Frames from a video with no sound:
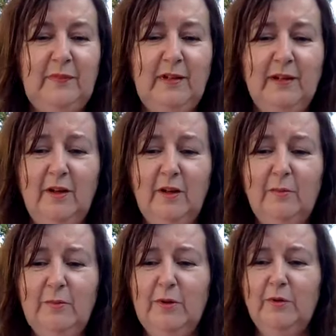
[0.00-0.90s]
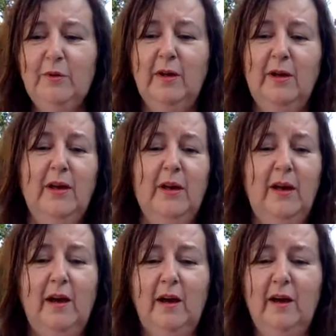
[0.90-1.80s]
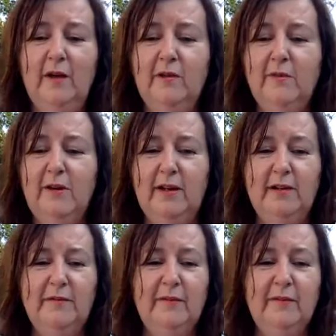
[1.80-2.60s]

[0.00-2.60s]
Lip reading: and I hope you agree.